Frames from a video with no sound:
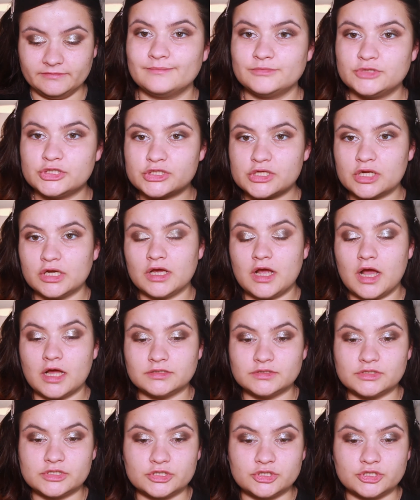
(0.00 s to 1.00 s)
I'm just going to
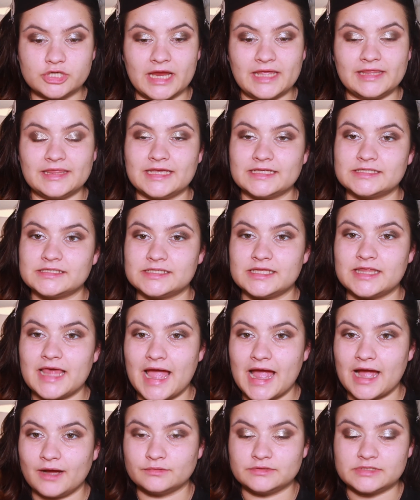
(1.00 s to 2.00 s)
concentrate this to the
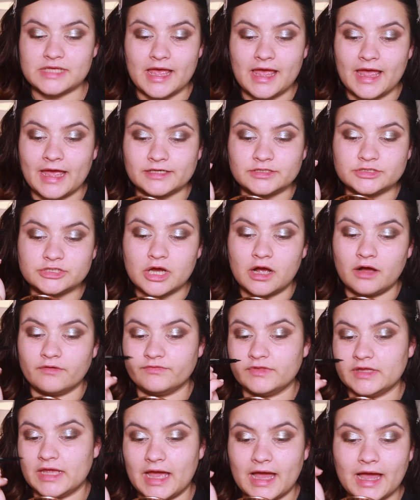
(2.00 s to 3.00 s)
outer edge
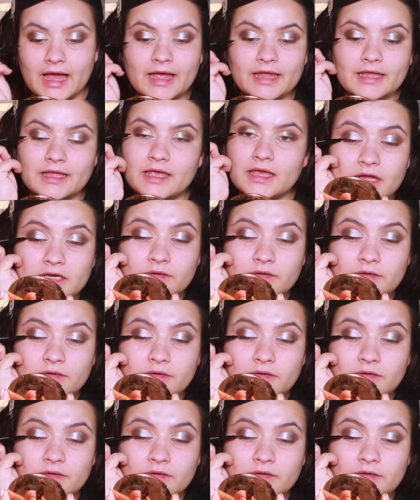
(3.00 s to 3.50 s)
of the eye.